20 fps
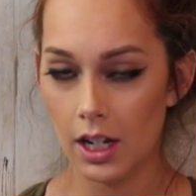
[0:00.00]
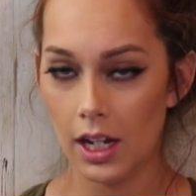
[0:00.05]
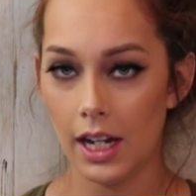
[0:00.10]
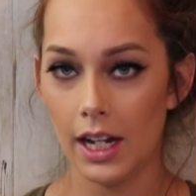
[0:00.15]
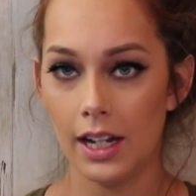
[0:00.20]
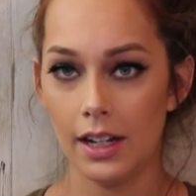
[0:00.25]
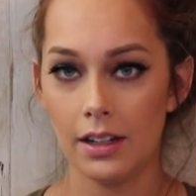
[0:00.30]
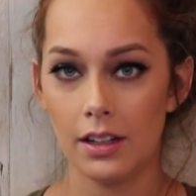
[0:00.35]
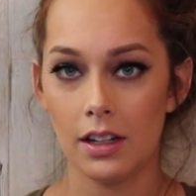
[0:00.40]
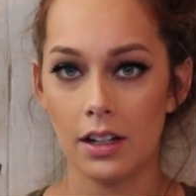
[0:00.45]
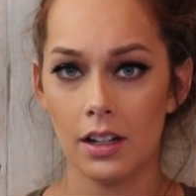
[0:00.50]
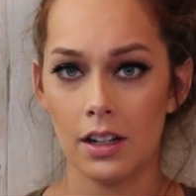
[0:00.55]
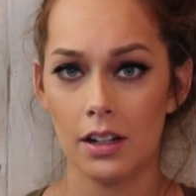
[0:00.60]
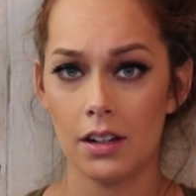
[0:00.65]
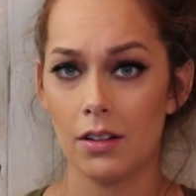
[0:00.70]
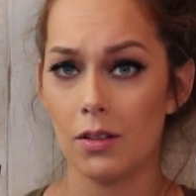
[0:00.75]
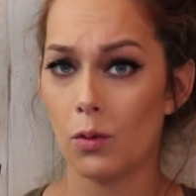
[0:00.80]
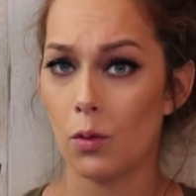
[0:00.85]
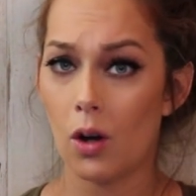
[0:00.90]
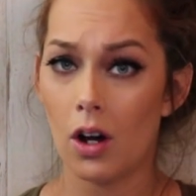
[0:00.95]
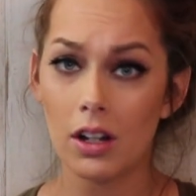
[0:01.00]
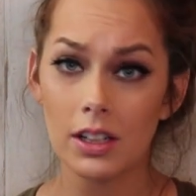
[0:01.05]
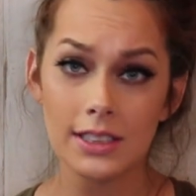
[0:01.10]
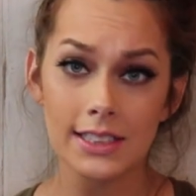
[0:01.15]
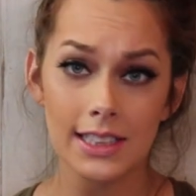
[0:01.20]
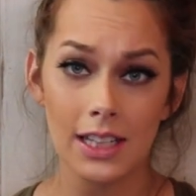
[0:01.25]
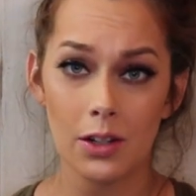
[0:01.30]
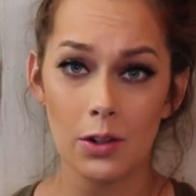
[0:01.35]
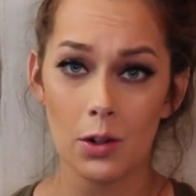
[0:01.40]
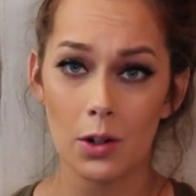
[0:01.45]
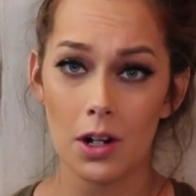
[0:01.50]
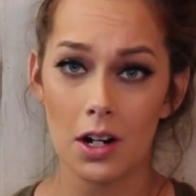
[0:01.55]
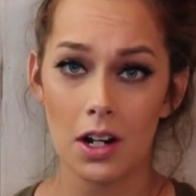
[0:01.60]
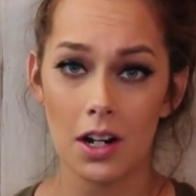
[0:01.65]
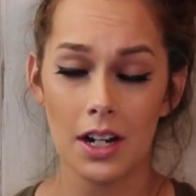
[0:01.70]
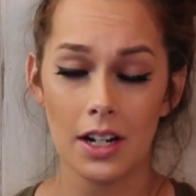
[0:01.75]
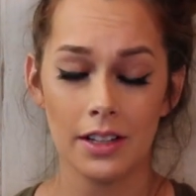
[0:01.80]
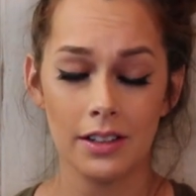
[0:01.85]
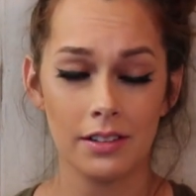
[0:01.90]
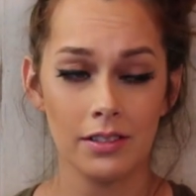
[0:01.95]
And uh, walk slower
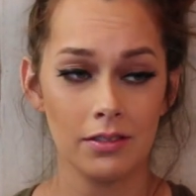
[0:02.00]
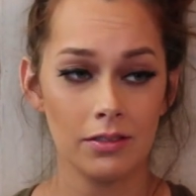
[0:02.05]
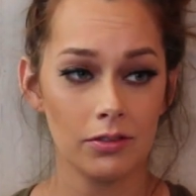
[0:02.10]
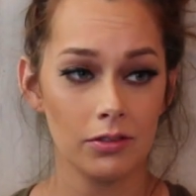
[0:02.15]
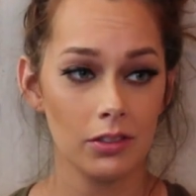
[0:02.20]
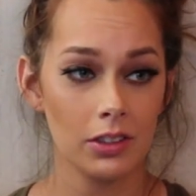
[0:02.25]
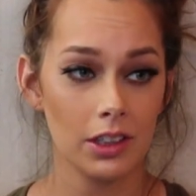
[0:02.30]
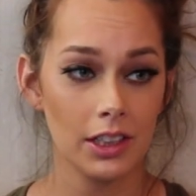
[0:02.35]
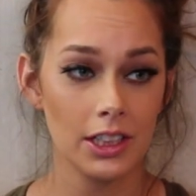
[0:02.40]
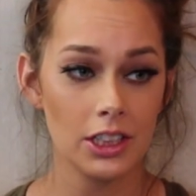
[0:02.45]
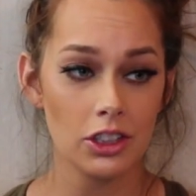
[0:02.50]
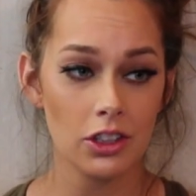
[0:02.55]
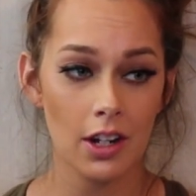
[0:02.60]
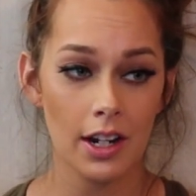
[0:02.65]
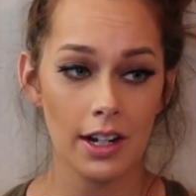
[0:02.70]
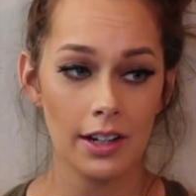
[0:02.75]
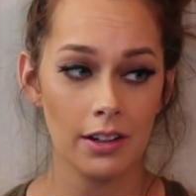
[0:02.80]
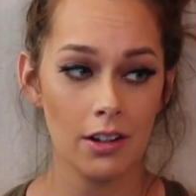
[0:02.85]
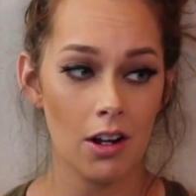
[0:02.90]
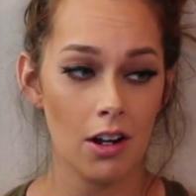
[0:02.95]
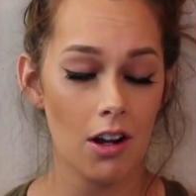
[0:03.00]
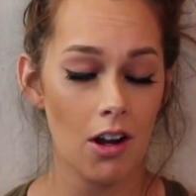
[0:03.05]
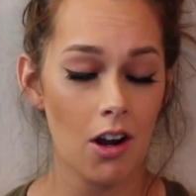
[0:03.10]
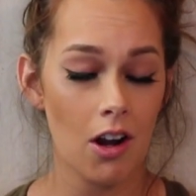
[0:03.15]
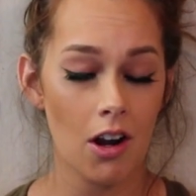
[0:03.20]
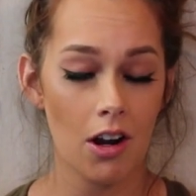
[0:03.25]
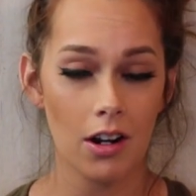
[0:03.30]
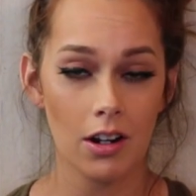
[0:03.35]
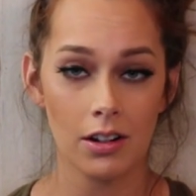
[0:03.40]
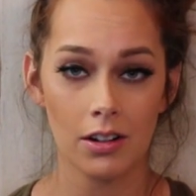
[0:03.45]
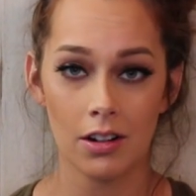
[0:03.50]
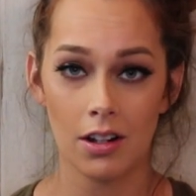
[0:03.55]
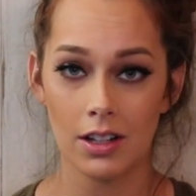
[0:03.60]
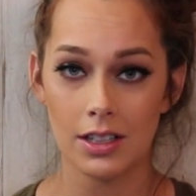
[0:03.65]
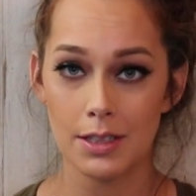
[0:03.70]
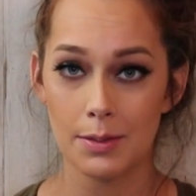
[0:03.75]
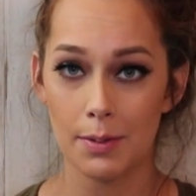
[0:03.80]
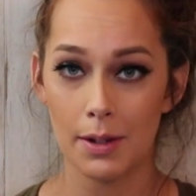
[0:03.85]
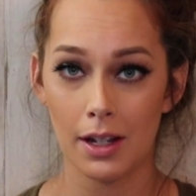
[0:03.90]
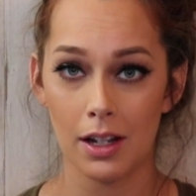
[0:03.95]
and really trying not hard
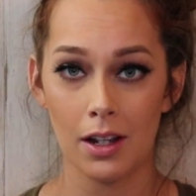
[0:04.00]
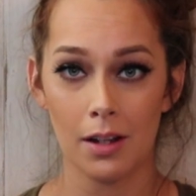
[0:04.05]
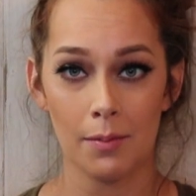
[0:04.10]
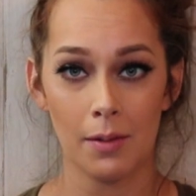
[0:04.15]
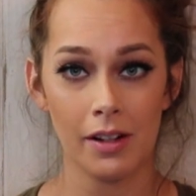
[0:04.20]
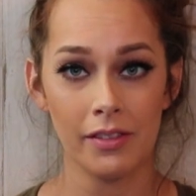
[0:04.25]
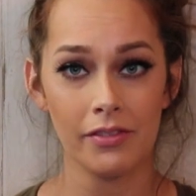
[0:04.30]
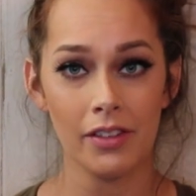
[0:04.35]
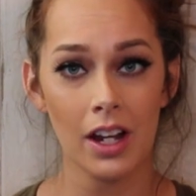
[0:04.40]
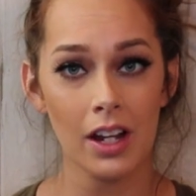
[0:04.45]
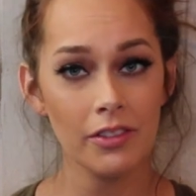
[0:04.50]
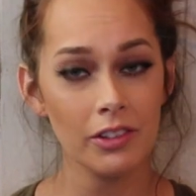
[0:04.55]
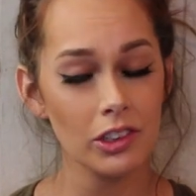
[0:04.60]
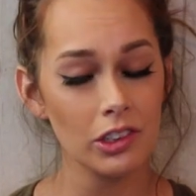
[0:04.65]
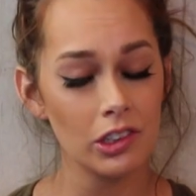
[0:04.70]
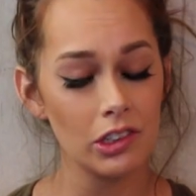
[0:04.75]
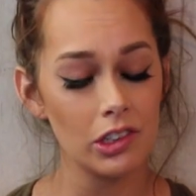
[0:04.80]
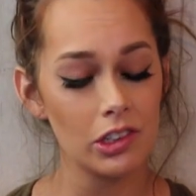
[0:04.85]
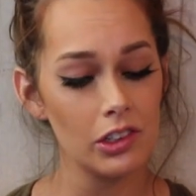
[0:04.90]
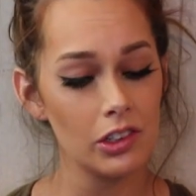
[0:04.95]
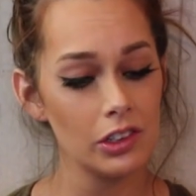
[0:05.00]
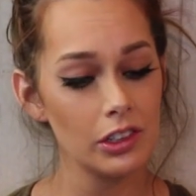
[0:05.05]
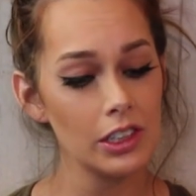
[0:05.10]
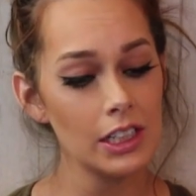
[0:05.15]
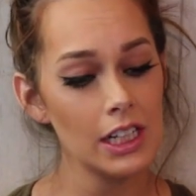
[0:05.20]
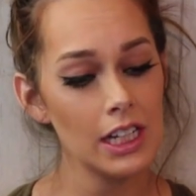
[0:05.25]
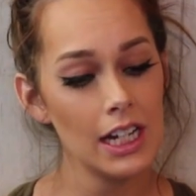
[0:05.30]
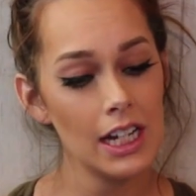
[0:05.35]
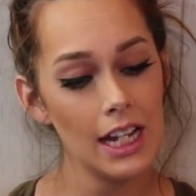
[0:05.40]
not to pick up my five-year-old